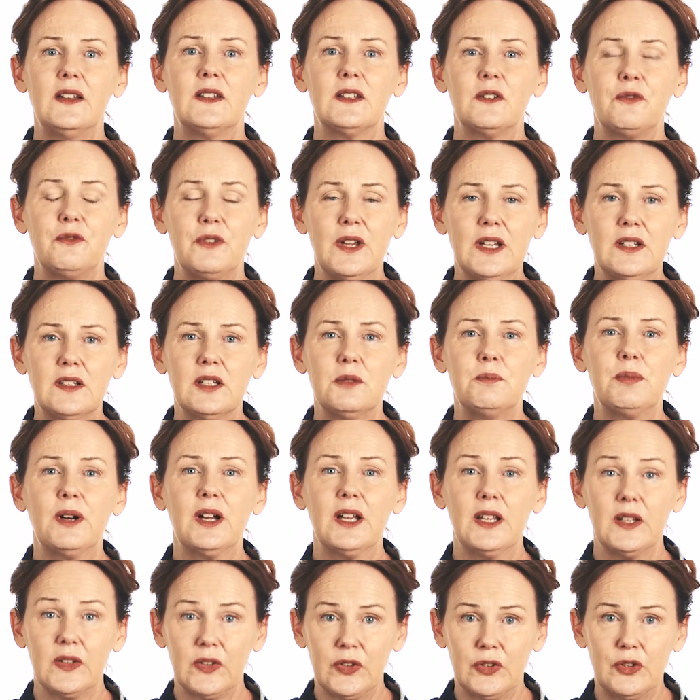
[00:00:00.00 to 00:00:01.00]
it's affected
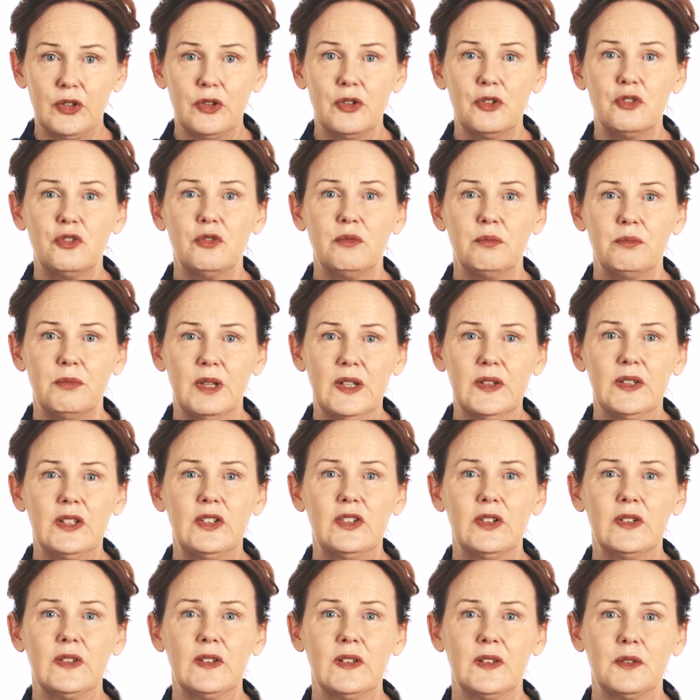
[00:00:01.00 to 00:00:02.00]
by external
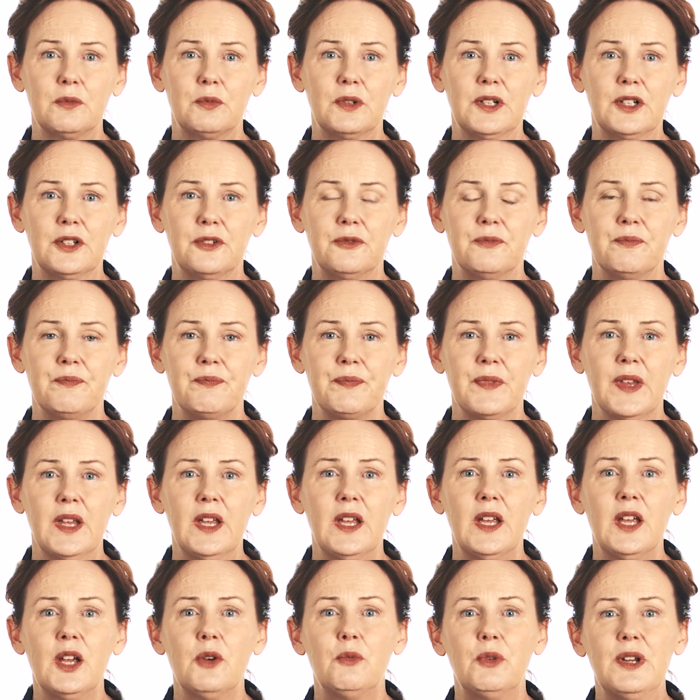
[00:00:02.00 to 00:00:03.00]
messages as well.
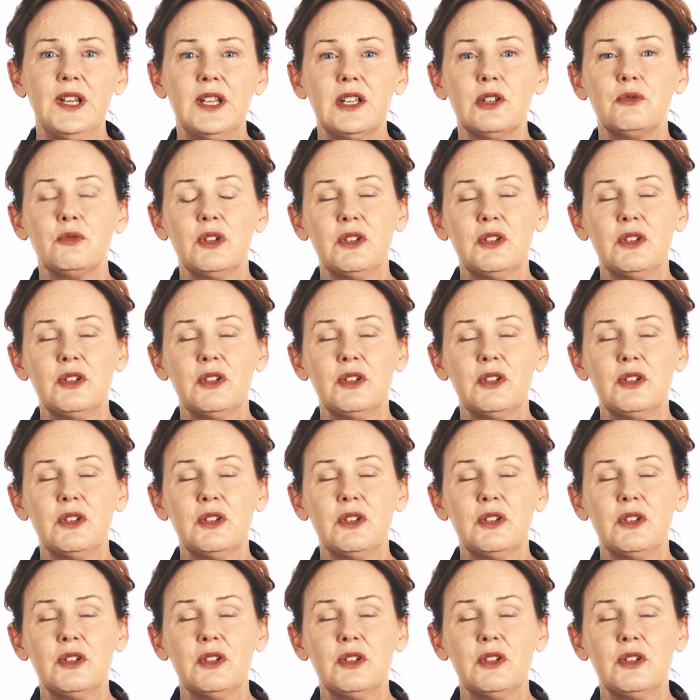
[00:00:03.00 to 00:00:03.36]
We can